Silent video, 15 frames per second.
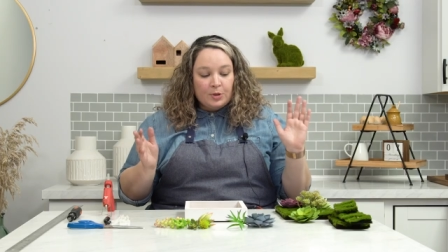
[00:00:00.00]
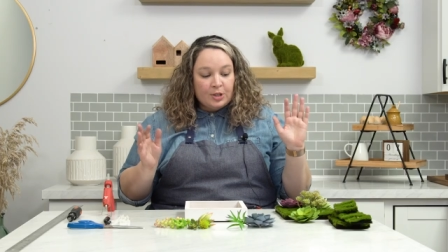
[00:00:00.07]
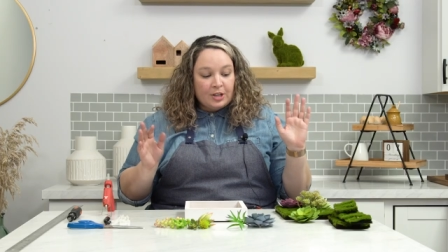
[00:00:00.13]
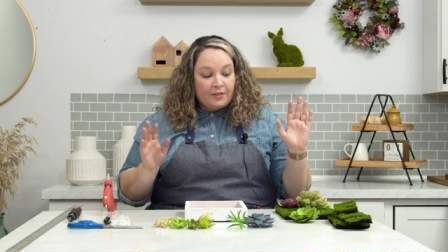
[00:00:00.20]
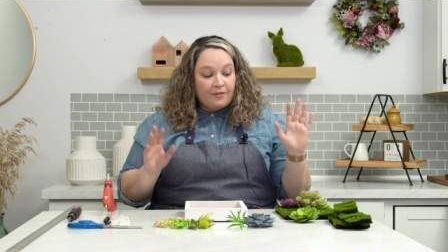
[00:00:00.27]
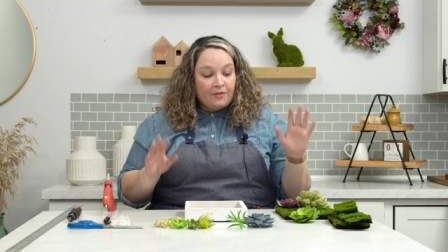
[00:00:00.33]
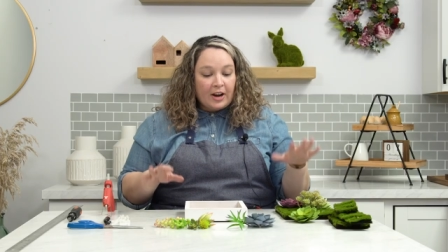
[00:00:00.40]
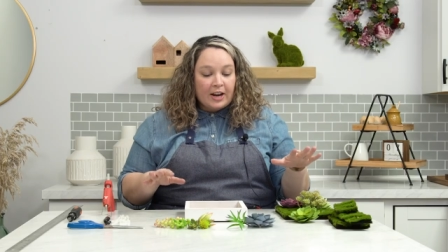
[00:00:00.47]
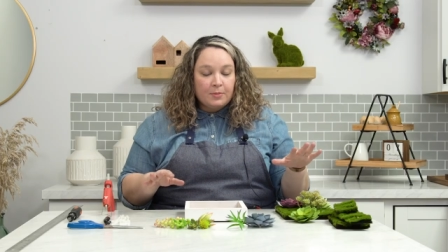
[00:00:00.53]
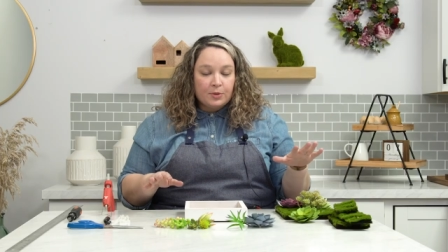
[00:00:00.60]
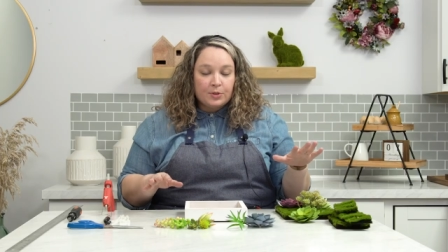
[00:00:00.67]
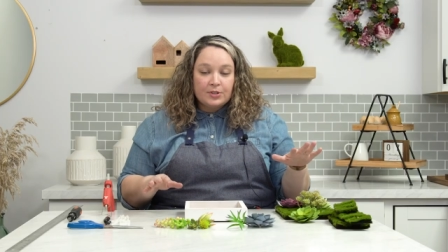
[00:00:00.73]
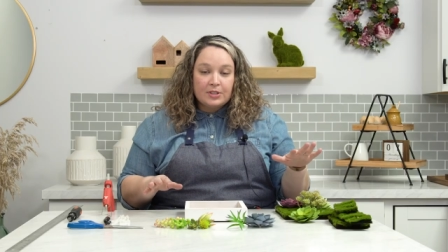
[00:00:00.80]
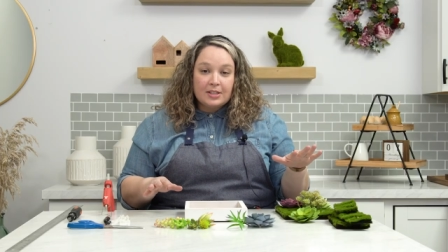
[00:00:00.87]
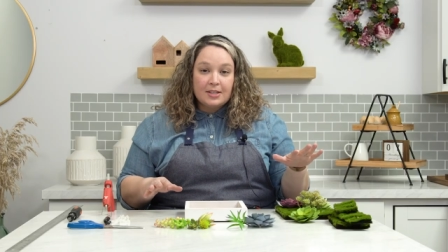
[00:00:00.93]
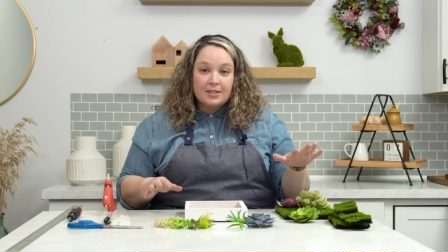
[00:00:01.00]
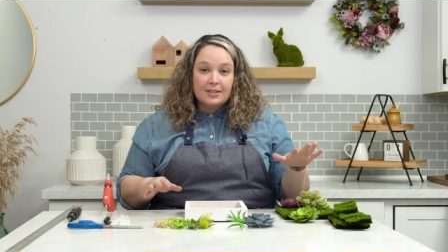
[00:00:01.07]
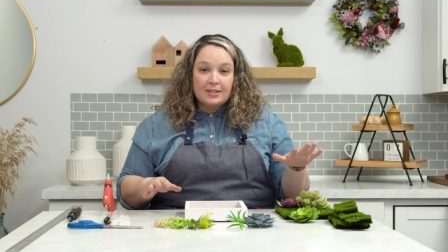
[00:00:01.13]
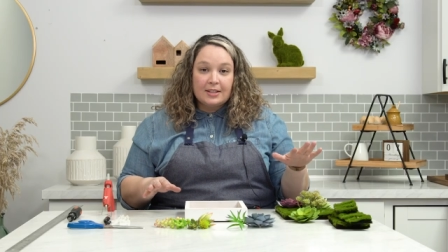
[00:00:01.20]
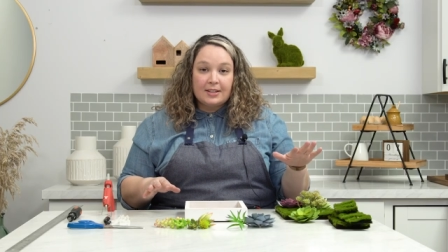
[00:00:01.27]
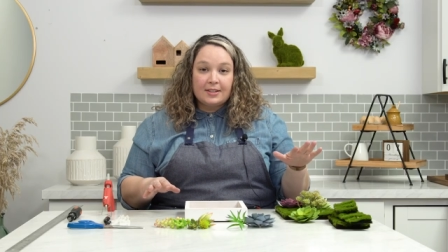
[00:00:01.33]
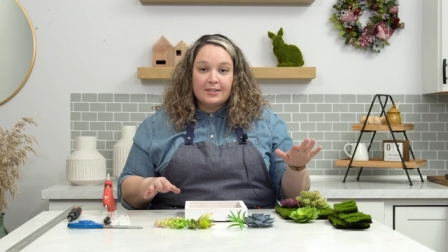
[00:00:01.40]
you can find most of these
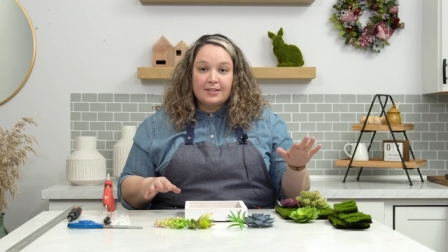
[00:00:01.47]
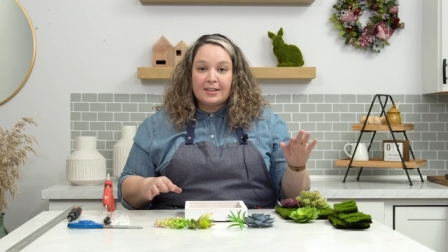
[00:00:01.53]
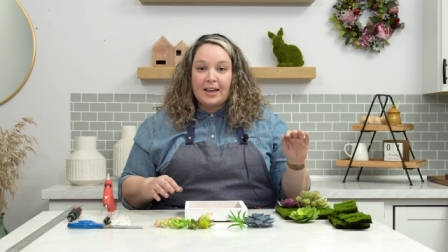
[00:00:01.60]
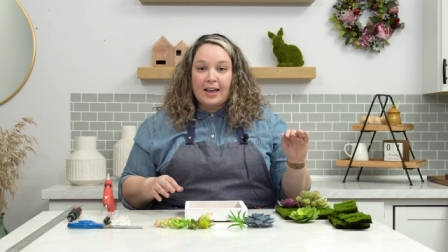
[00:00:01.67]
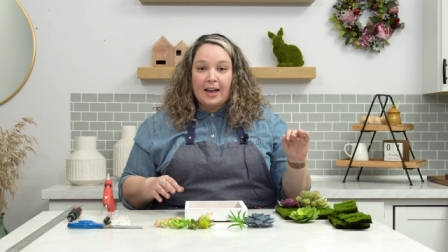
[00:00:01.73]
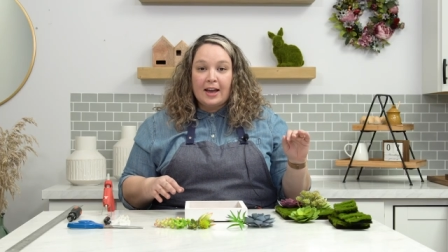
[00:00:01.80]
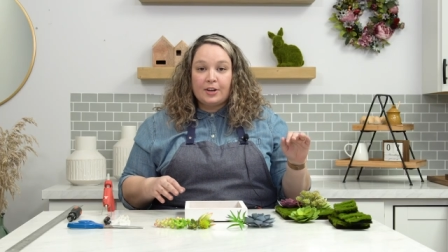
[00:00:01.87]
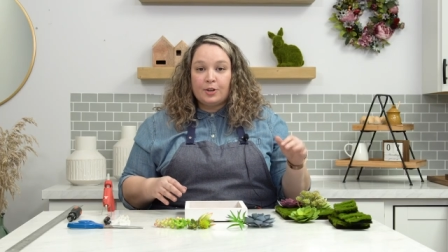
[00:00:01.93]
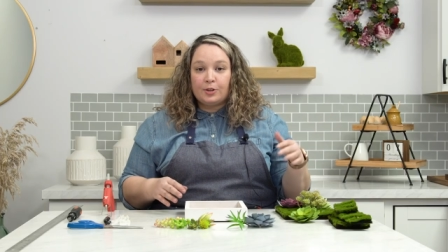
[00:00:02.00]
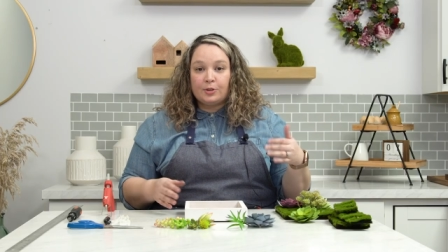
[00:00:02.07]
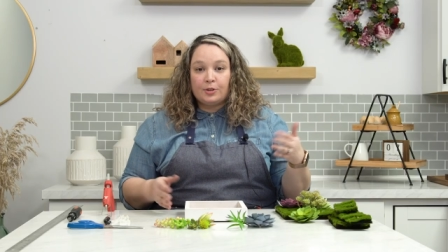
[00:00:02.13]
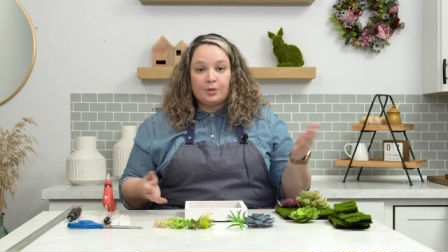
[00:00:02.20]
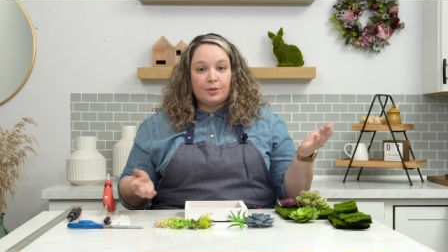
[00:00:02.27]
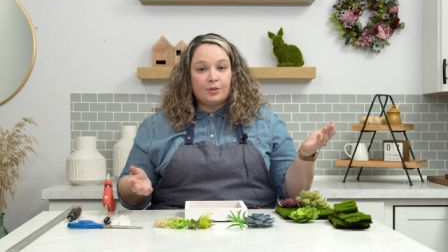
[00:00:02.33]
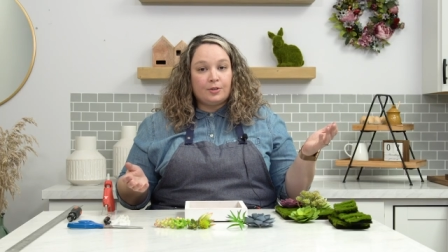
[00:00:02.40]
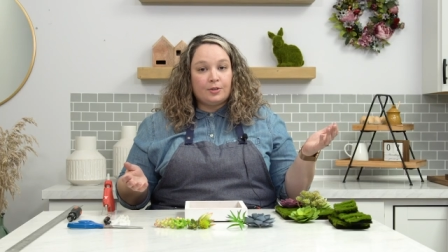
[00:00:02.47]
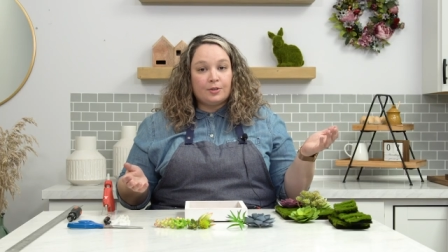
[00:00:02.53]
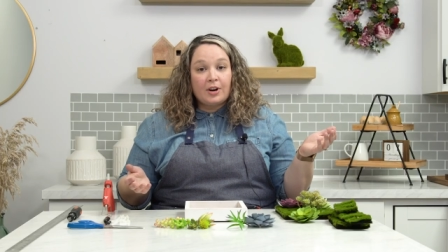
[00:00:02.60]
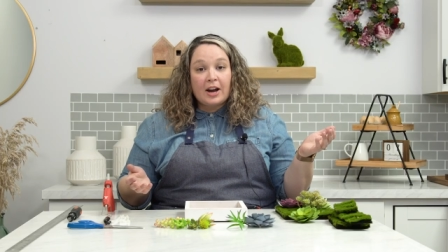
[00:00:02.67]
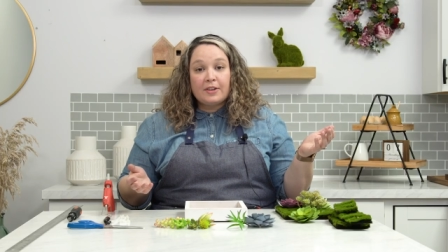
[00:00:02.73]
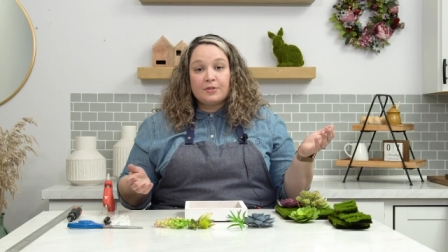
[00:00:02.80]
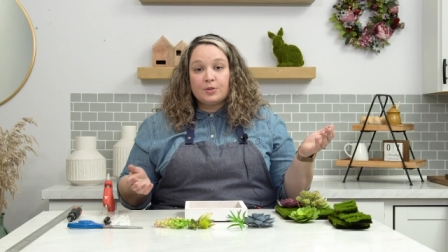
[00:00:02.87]
things at your local
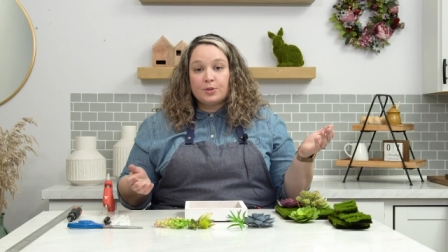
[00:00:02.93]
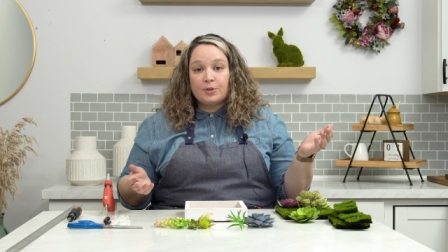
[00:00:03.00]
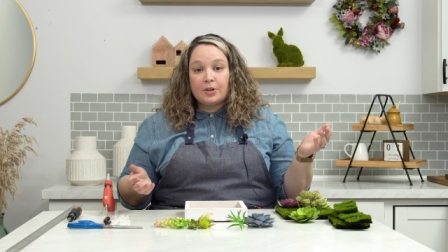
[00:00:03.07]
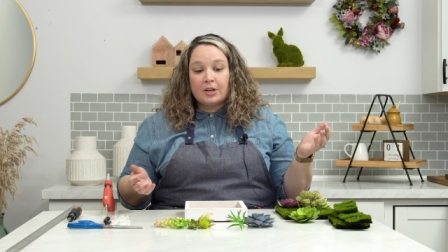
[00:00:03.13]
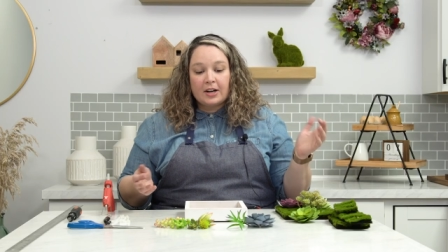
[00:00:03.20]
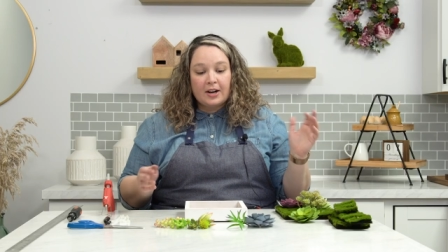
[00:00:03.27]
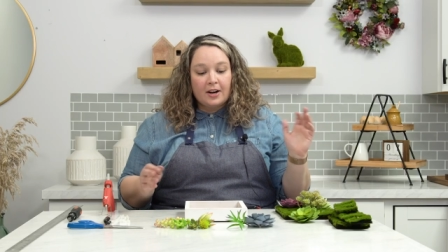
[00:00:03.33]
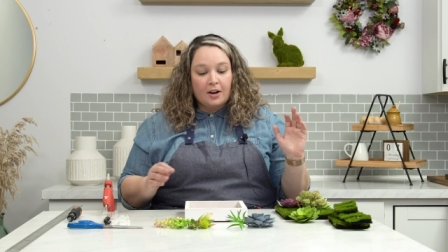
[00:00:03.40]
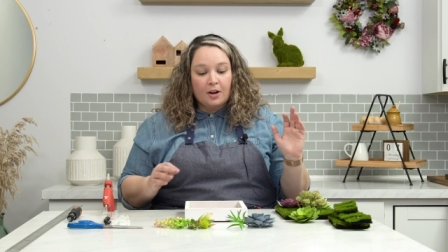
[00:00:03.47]
craft store.